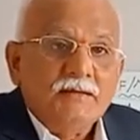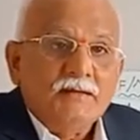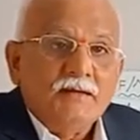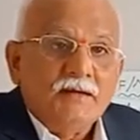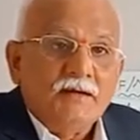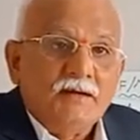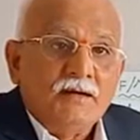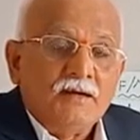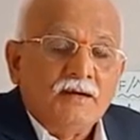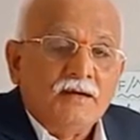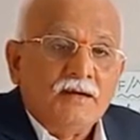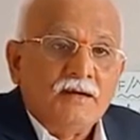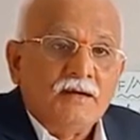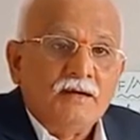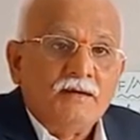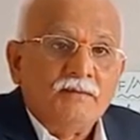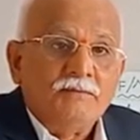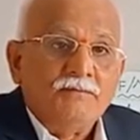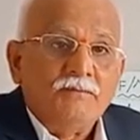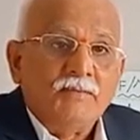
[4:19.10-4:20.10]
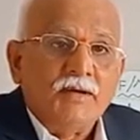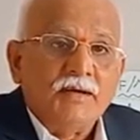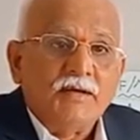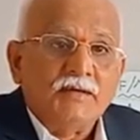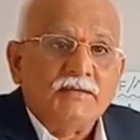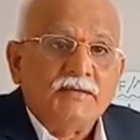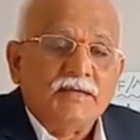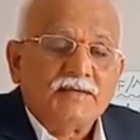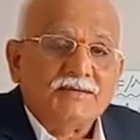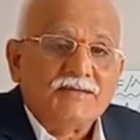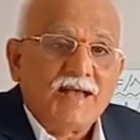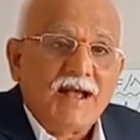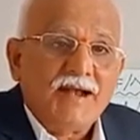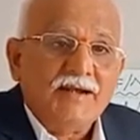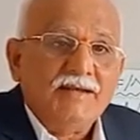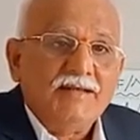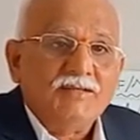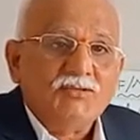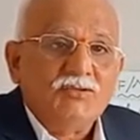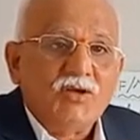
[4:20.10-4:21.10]
when the
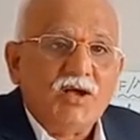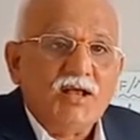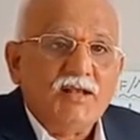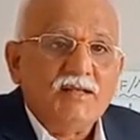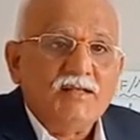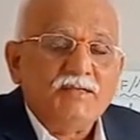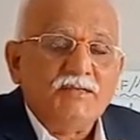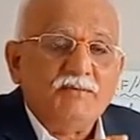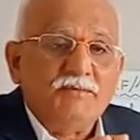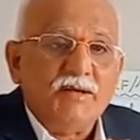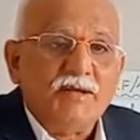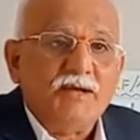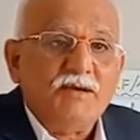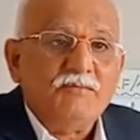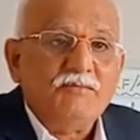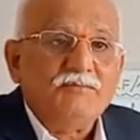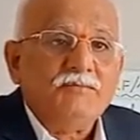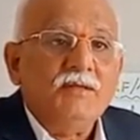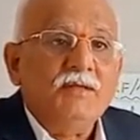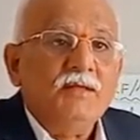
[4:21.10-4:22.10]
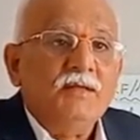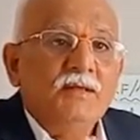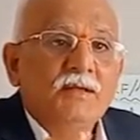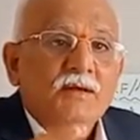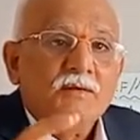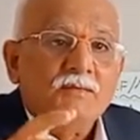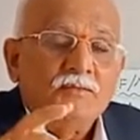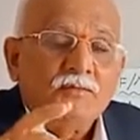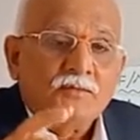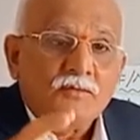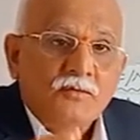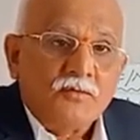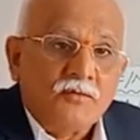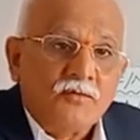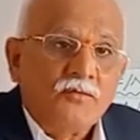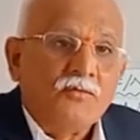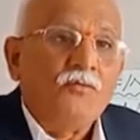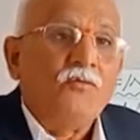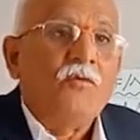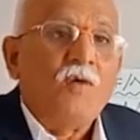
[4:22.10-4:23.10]
sandy soils become
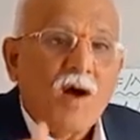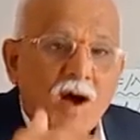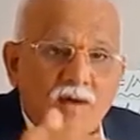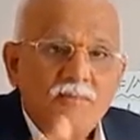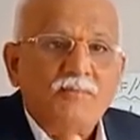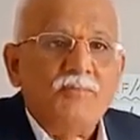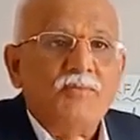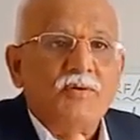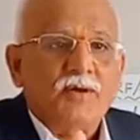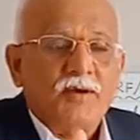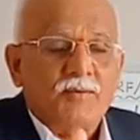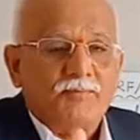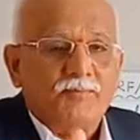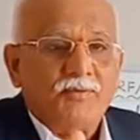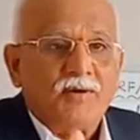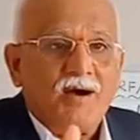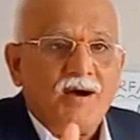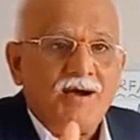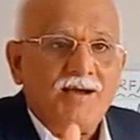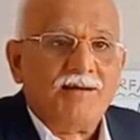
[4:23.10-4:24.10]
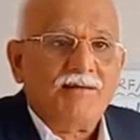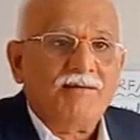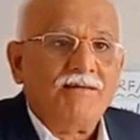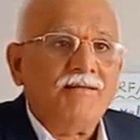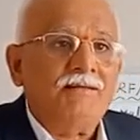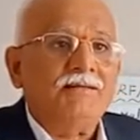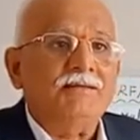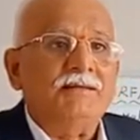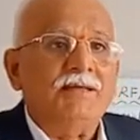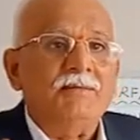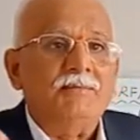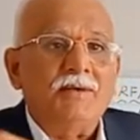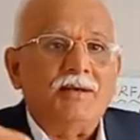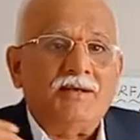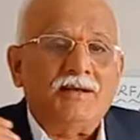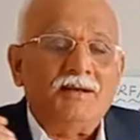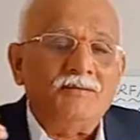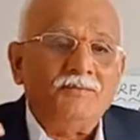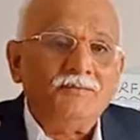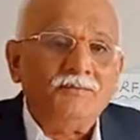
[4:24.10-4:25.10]
warmed up, or they
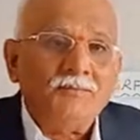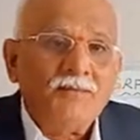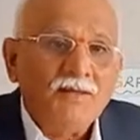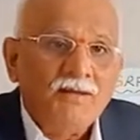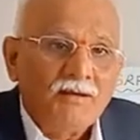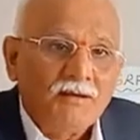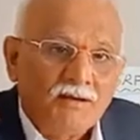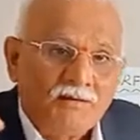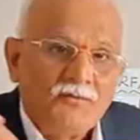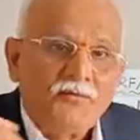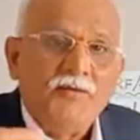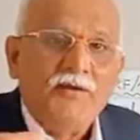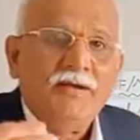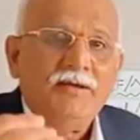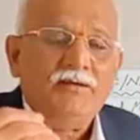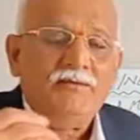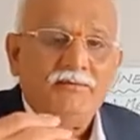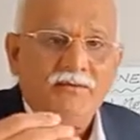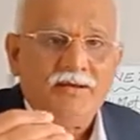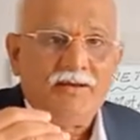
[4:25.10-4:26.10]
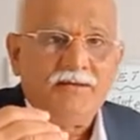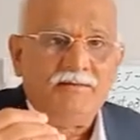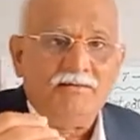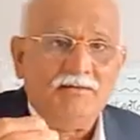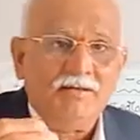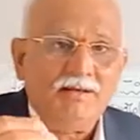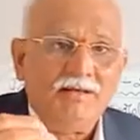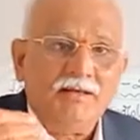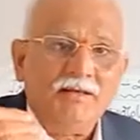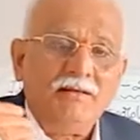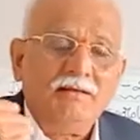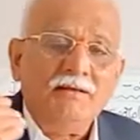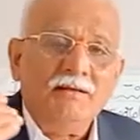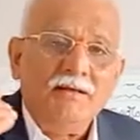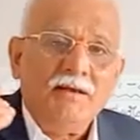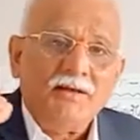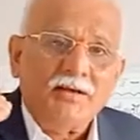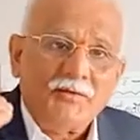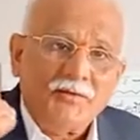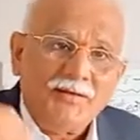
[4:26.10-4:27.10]
become very, very, very
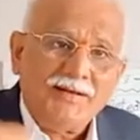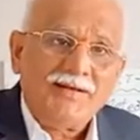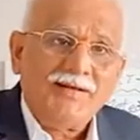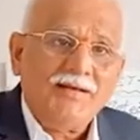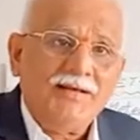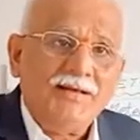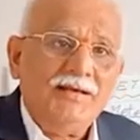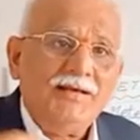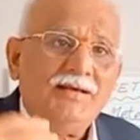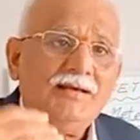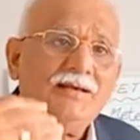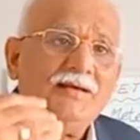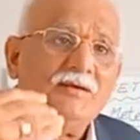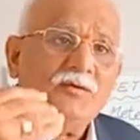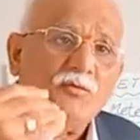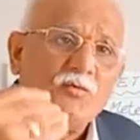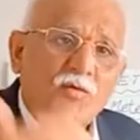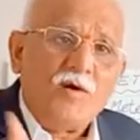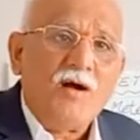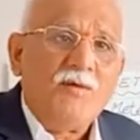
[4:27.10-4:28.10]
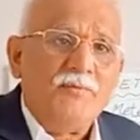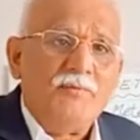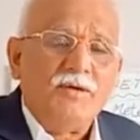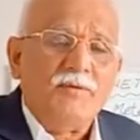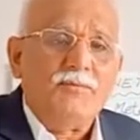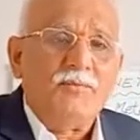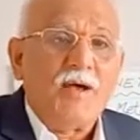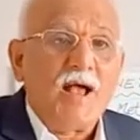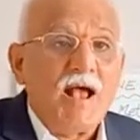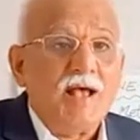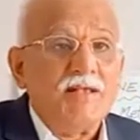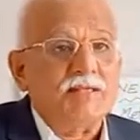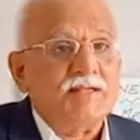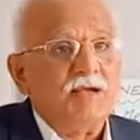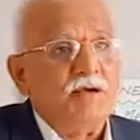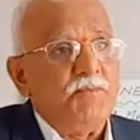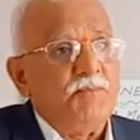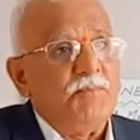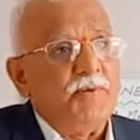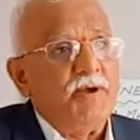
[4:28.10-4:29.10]
quickly warmed up as
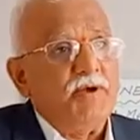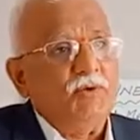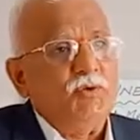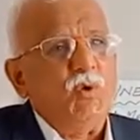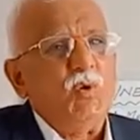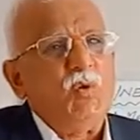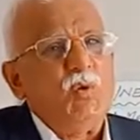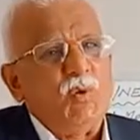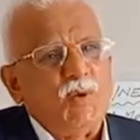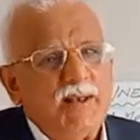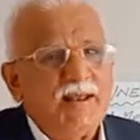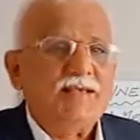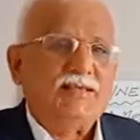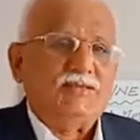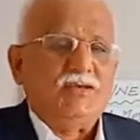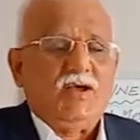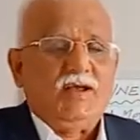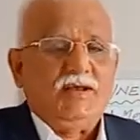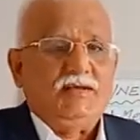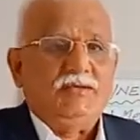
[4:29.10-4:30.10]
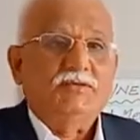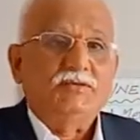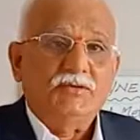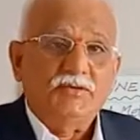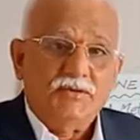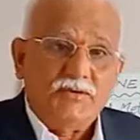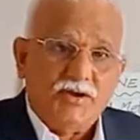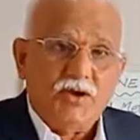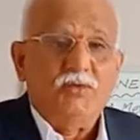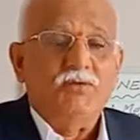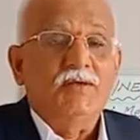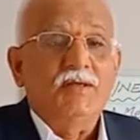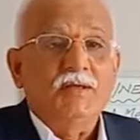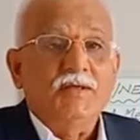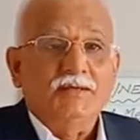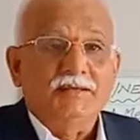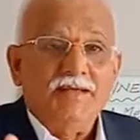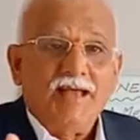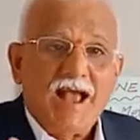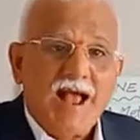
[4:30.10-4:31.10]
compared to clay soils. Now,
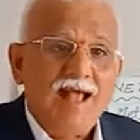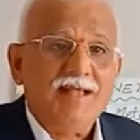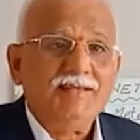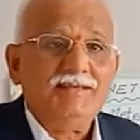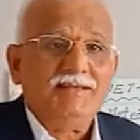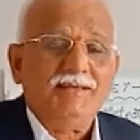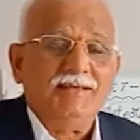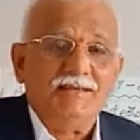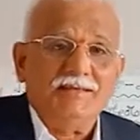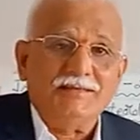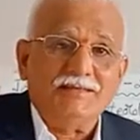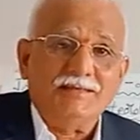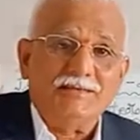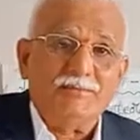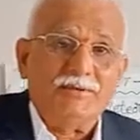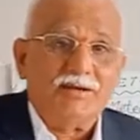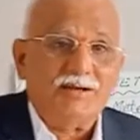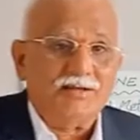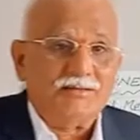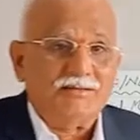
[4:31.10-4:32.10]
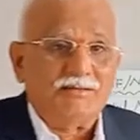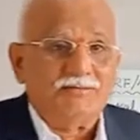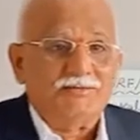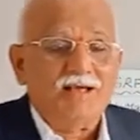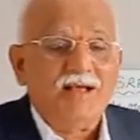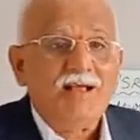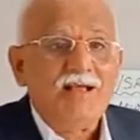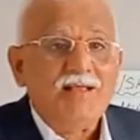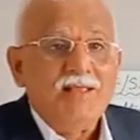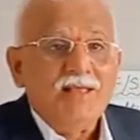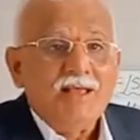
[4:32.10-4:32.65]
the answer is because of the